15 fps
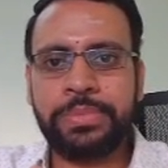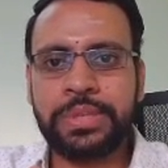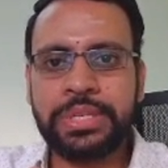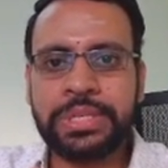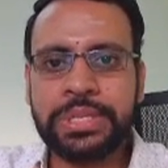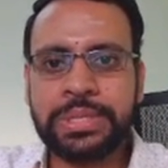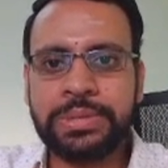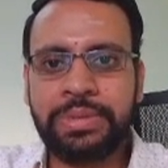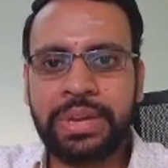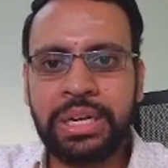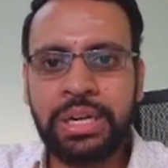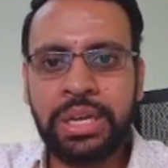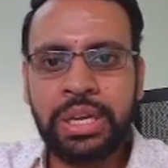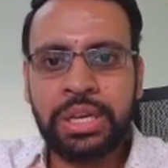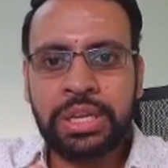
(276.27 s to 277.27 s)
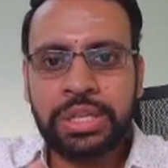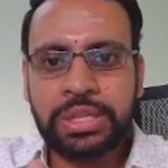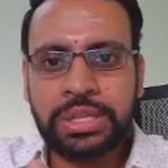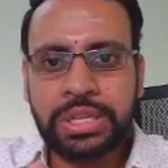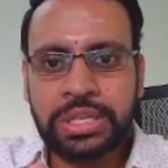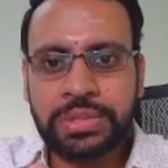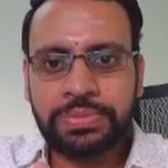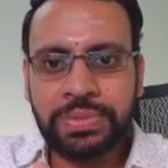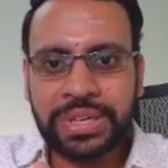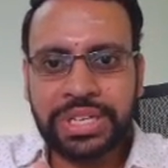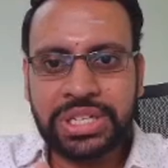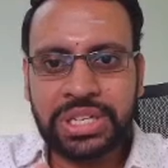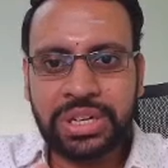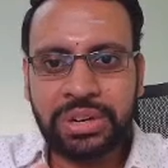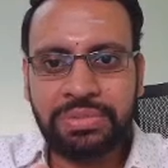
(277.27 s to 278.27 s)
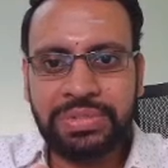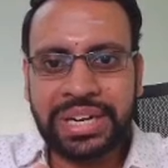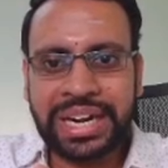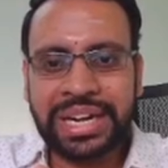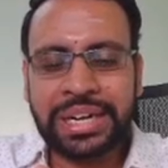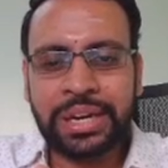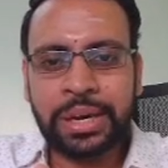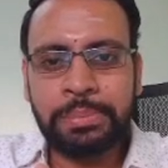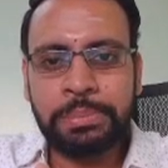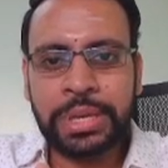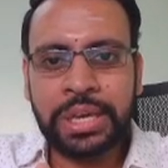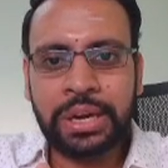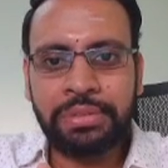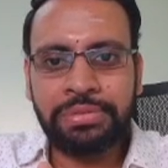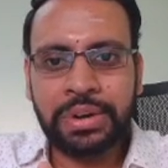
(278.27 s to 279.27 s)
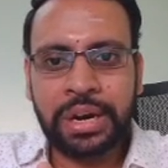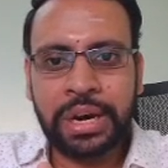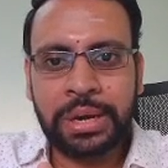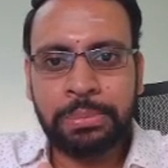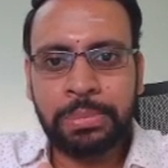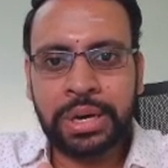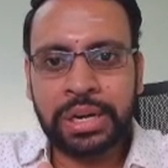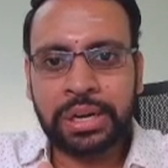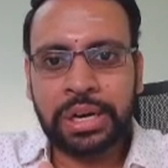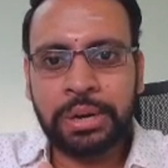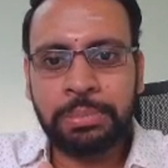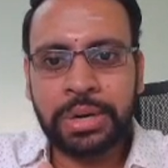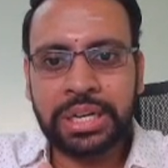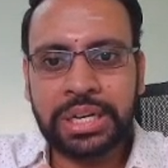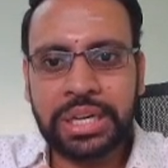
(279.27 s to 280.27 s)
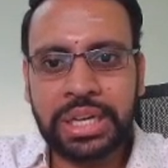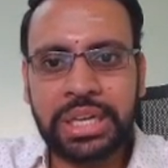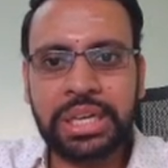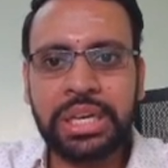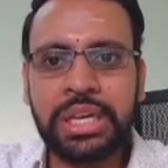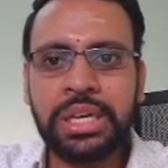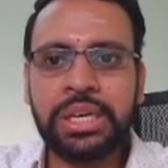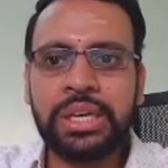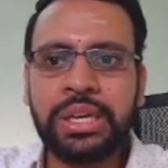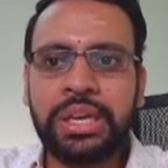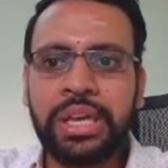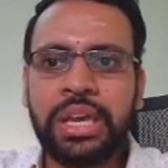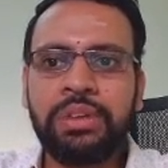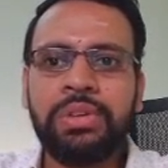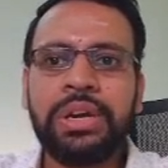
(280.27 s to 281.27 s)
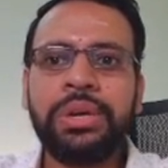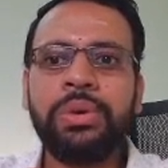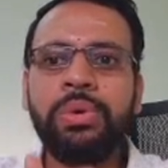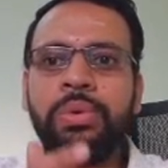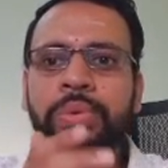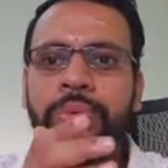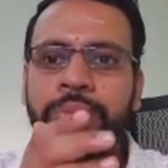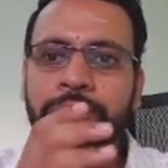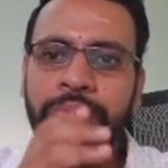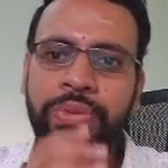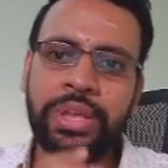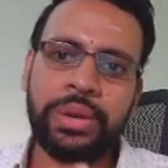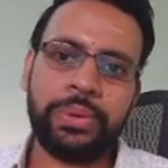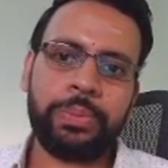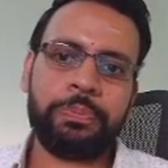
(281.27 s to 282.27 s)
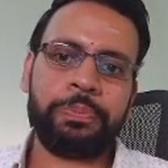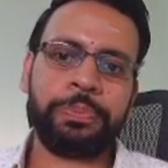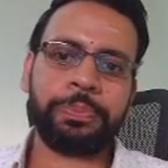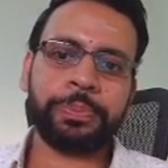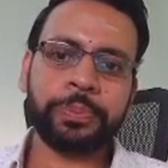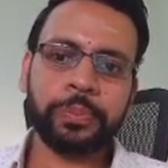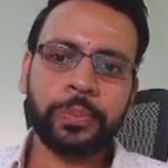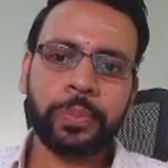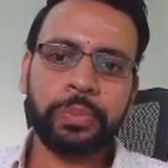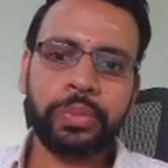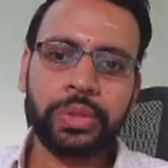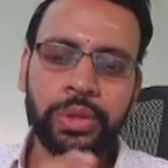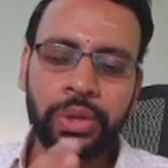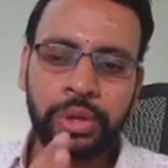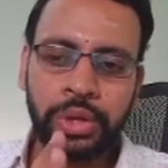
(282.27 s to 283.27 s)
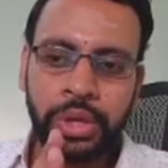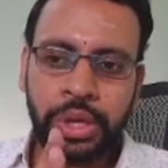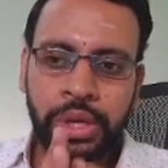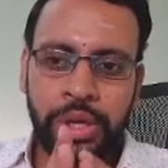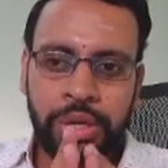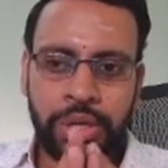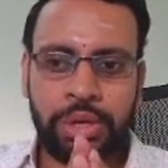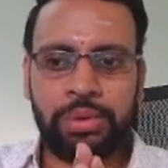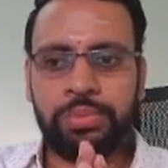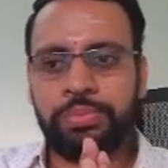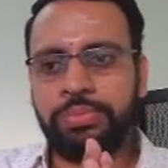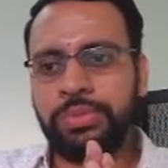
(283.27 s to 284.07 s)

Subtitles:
This is when this function of delta B of R bar comma T equal to 0. Now